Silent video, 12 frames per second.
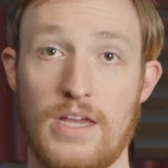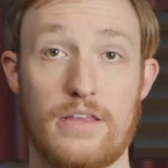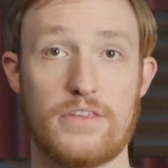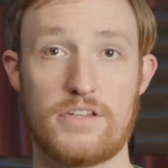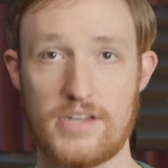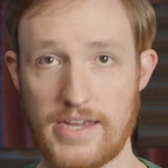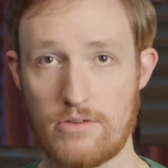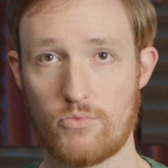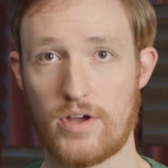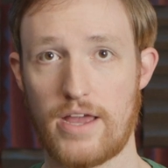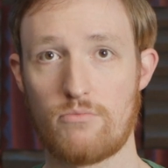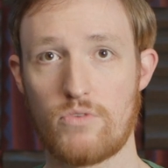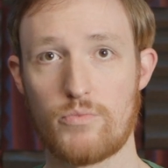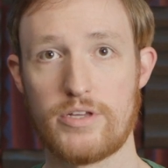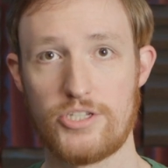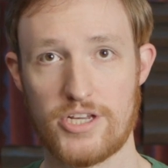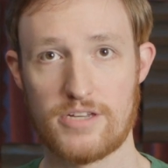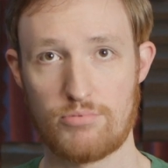The second way, when we
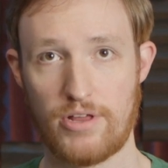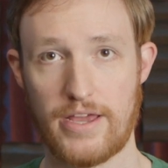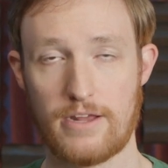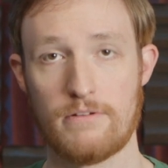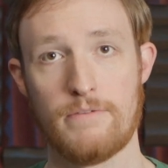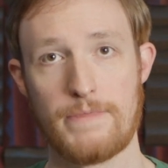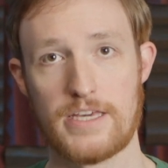just play it,